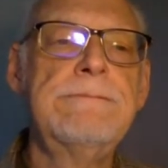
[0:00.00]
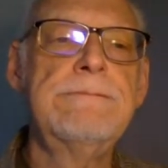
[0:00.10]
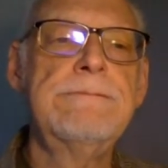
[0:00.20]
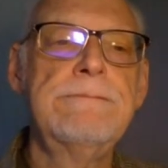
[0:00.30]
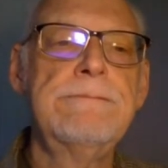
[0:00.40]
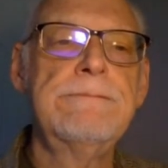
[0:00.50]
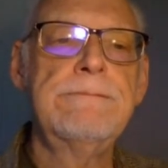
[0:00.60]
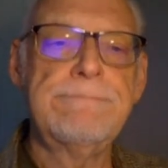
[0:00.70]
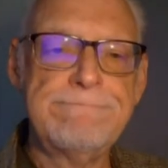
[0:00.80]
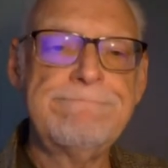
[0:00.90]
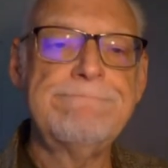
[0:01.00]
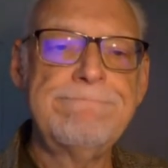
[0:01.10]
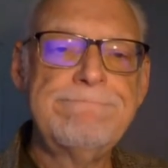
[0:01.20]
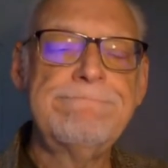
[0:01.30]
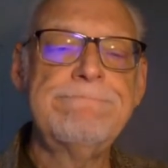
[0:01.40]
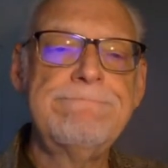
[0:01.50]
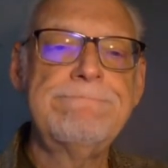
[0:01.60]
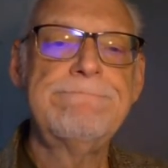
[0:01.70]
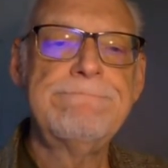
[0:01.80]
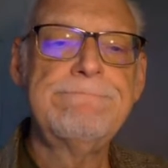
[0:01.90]

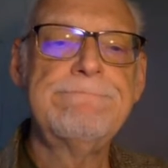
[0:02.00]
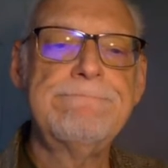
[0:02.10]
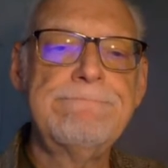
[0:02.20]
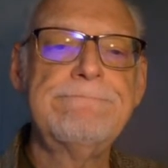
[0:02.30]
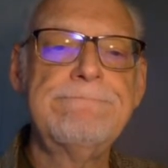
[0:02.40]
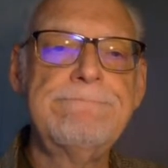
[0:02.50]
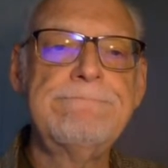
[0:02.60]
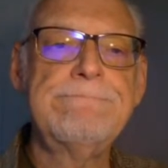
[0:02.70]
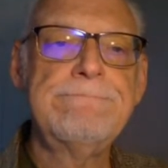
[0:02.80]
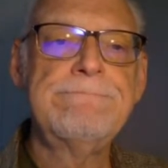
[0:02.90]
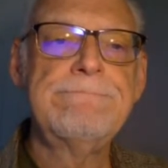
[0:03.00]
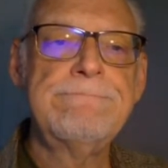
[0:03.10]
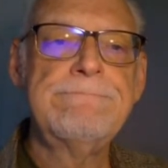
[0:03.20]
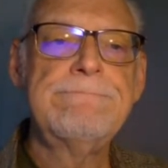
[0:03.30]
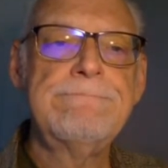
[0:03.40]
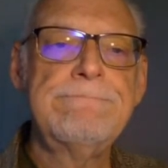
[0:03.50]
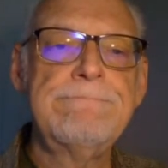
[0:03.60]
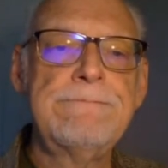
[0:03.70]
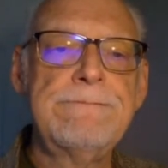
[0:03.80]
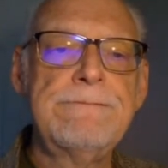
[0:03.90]

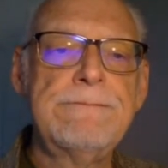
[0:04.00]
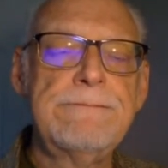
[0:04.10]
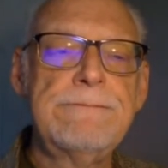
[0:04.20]
(not speaking)